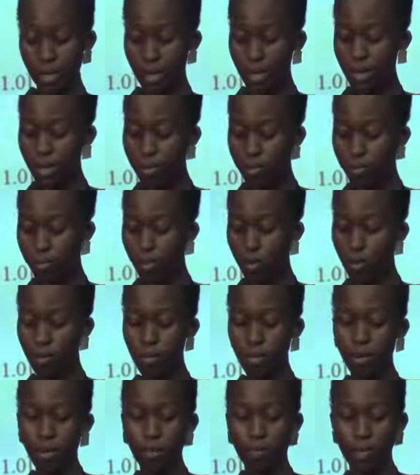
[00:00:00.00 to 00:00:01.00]
in
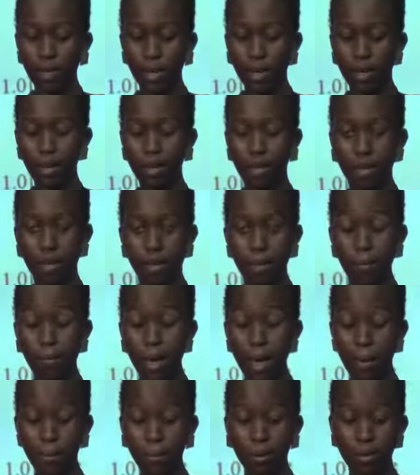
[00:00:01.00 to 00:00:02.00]
form of a
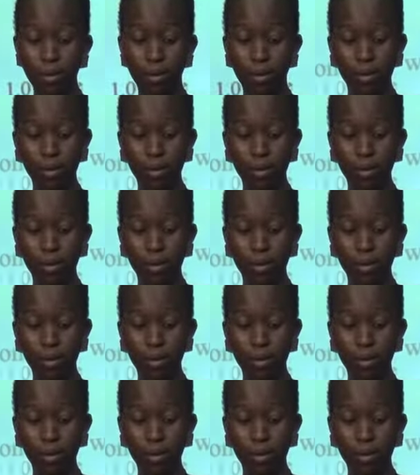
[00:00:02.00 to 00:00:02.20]
map.